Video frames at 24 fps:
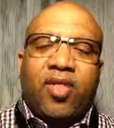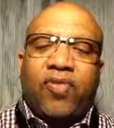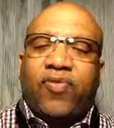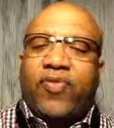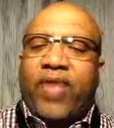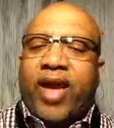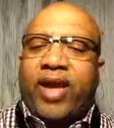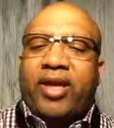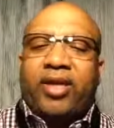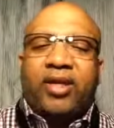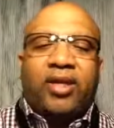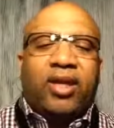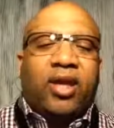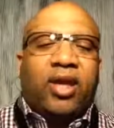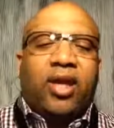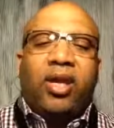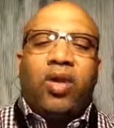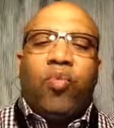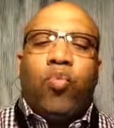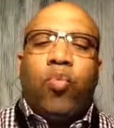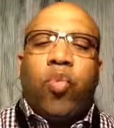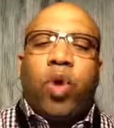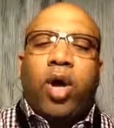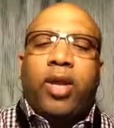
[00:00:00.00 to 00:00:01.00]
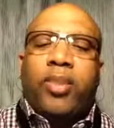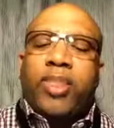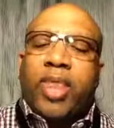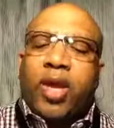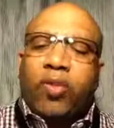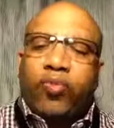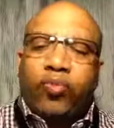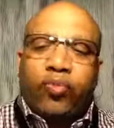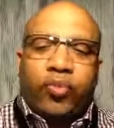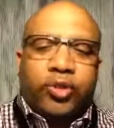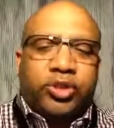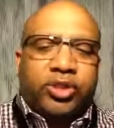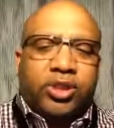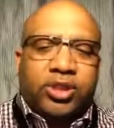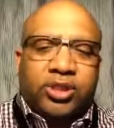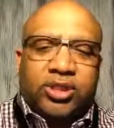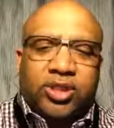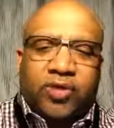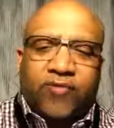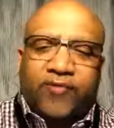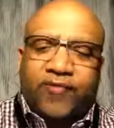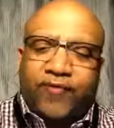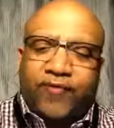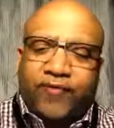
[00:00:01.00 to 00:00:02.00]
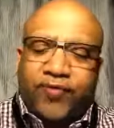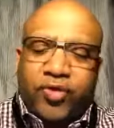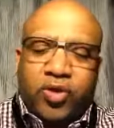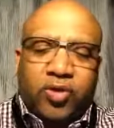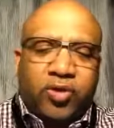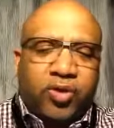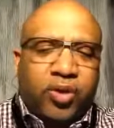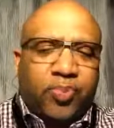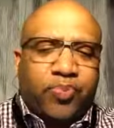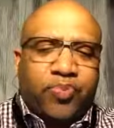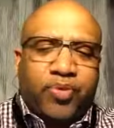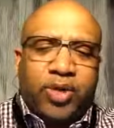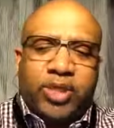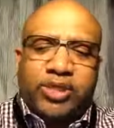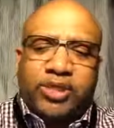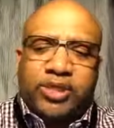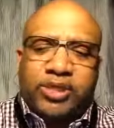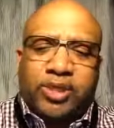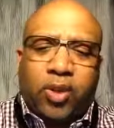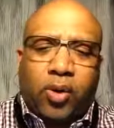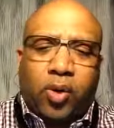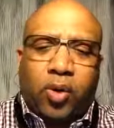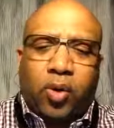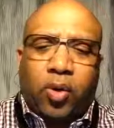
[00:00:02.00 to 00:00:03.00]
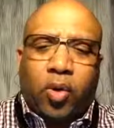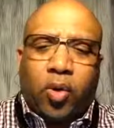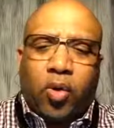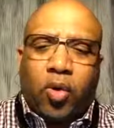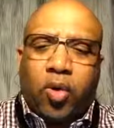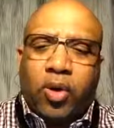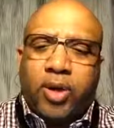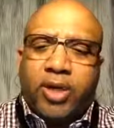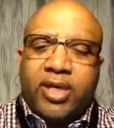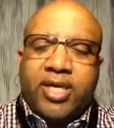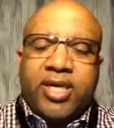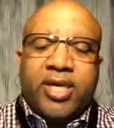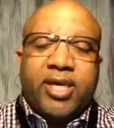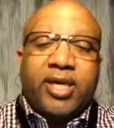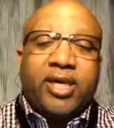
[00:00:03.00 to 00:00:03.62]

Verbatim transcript: that anyone that wishes to feel the presence of the Lord